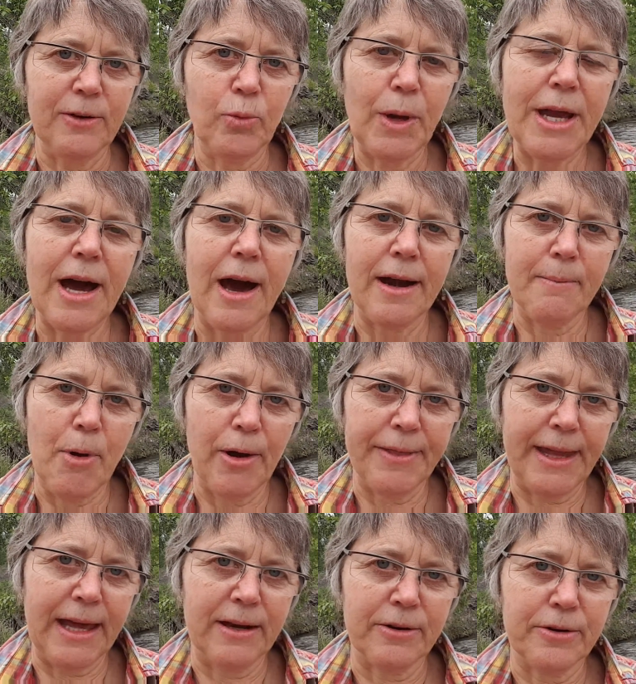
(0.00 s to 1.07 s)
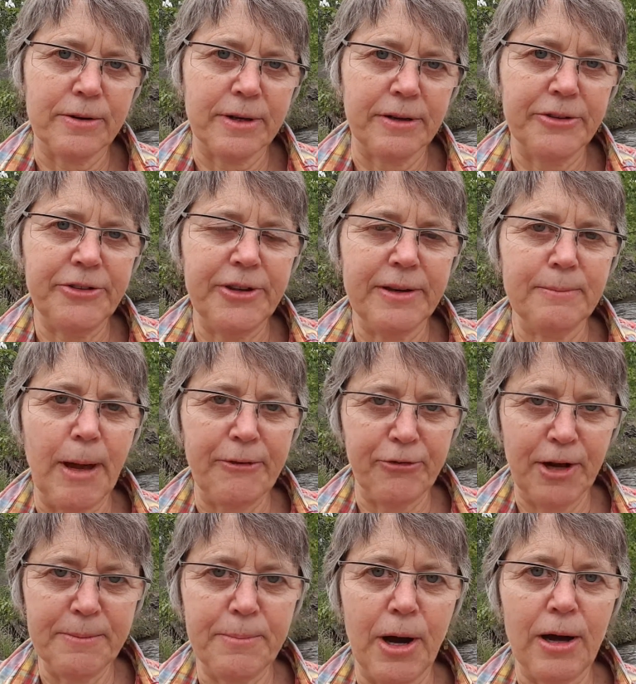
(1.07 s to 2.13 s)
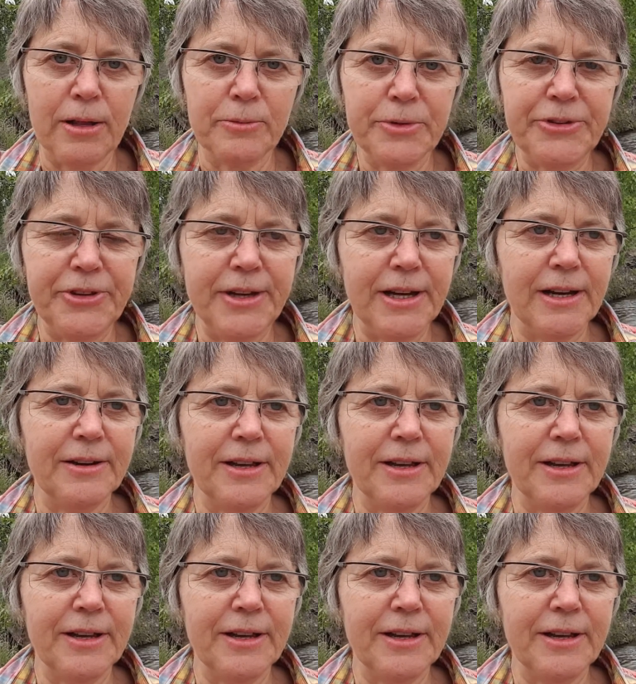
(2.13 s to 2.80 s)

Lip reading: and we got him on that horse, and my friend Paula was there,